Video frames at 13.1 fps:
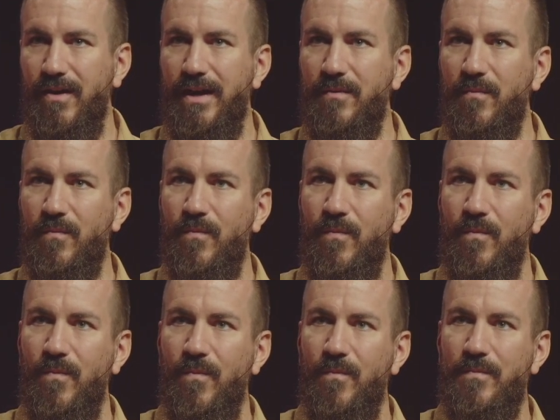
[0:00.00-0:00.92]
Right? And
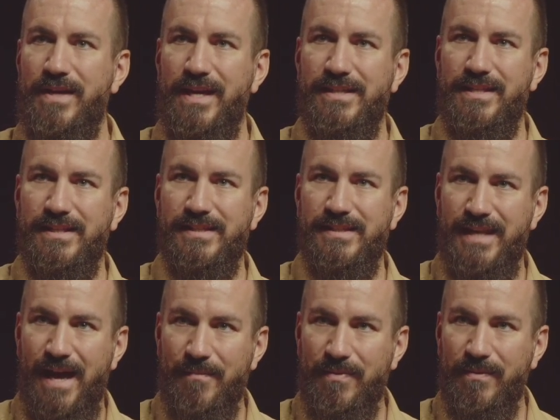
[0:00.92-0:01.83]
begins to
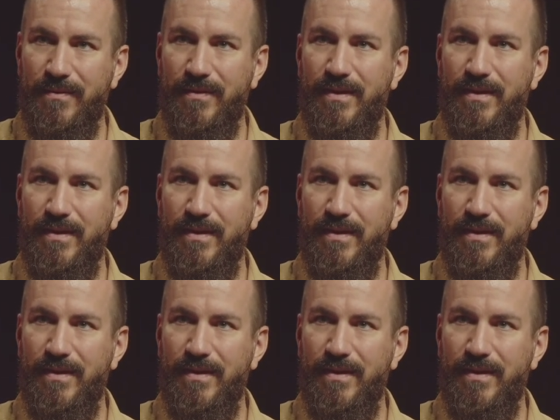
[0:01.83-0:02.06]
step.